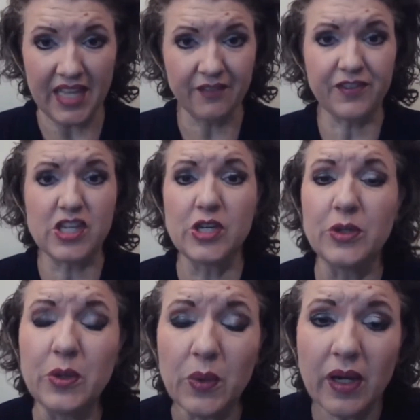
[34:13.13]
If
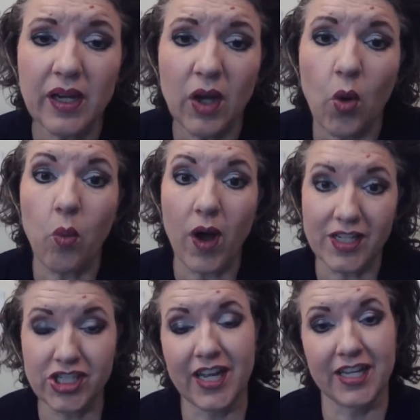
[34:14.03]
you
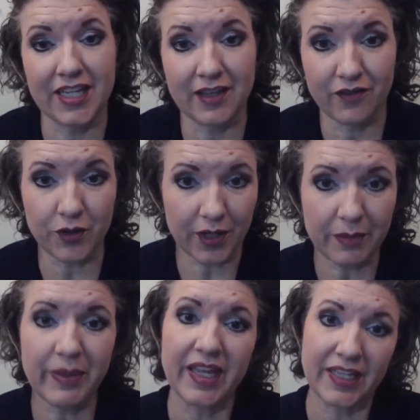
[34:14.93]
watch it and give your
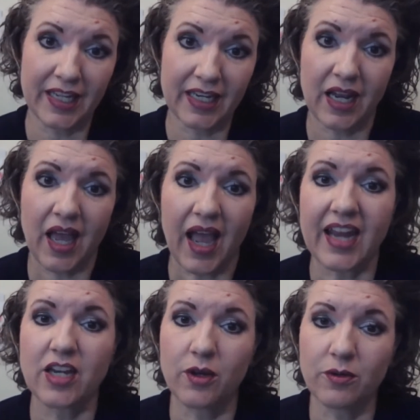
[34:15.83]
opinion,
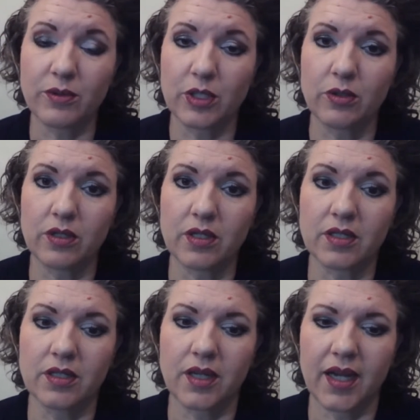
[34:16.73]
I know
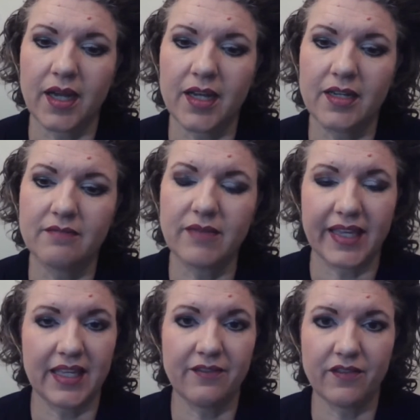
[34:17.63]
your
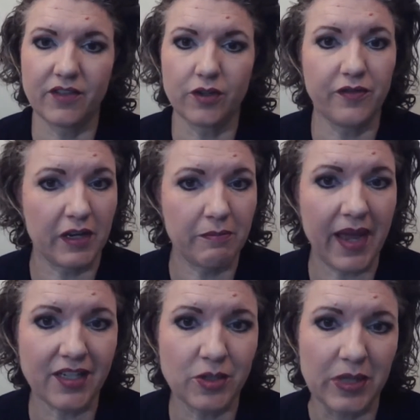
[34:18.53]
give your
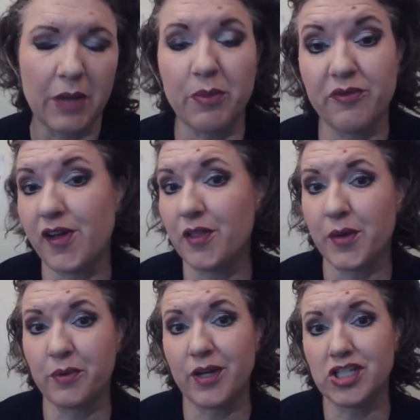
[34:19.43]
feedback to a couple
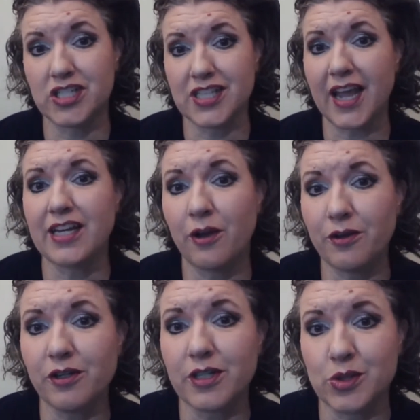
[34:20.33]
follow-up questions. I know
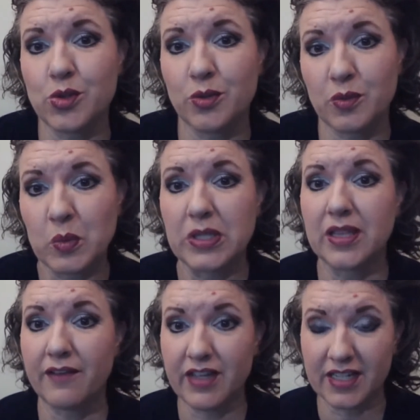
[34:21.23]
your consultant would
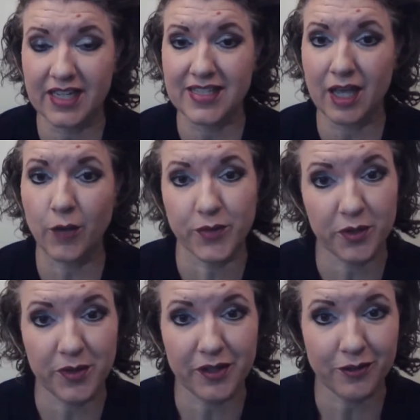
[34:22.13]
love it because it helps
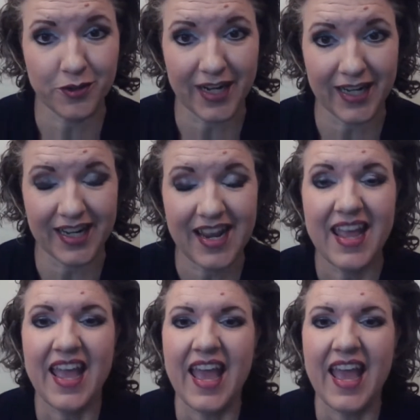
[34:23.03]
her with her training.